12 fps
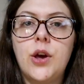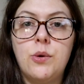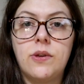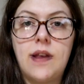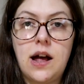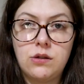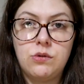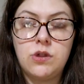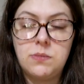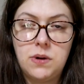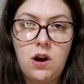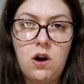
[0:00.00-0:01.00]
who has
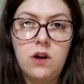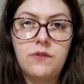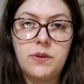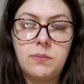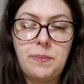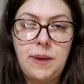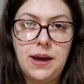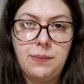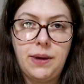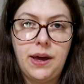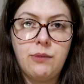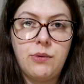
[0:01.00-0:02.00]
handled them a lot from a
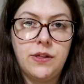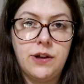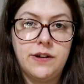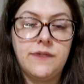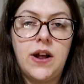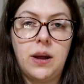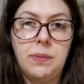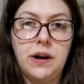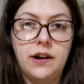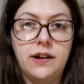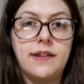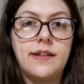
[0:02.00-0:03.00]
baby when they're
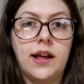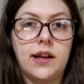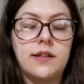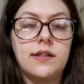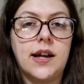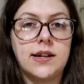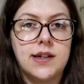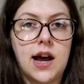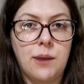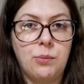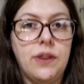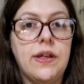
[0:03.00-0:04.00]
developing and it's like that
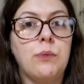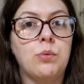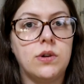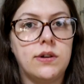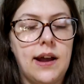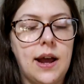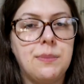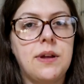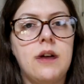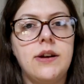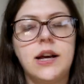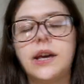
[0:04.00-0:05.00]
time where they would tame
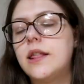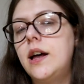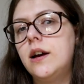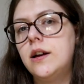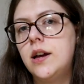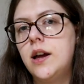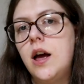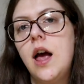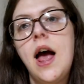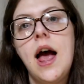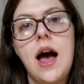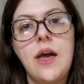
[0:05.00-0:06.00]
down like that,
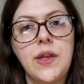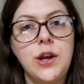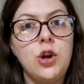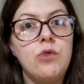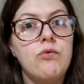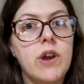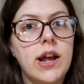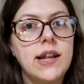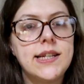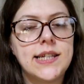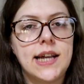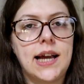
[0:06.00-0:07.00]
and then you
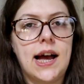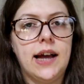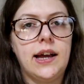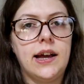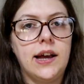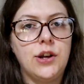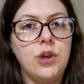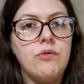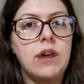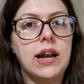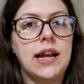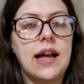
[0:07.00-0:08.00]
really stick at it and
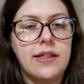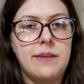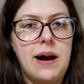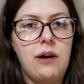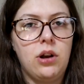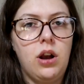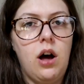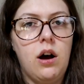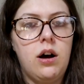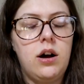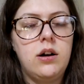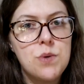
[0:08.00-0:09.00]
you really get them out a
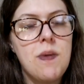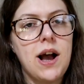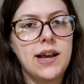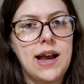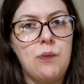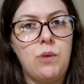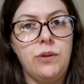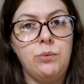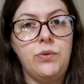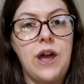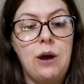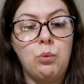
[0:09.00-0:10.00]
lot, you might get
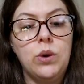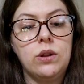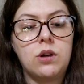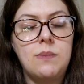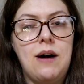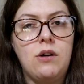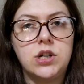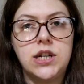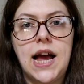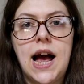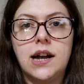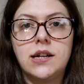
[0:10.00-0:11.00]
one that will come out
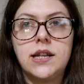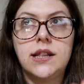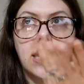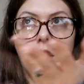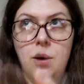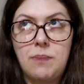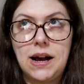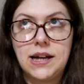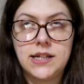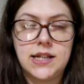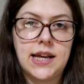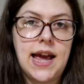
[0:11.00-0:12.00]
onto your hand and then go
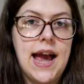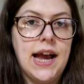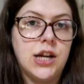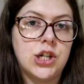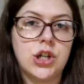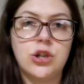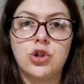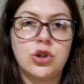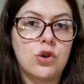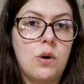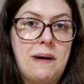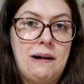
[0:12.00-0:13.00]
back into the cage and
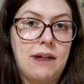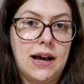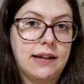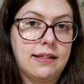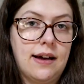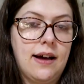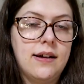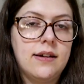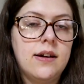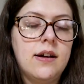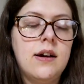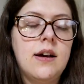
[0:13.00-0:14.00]
just come out like that.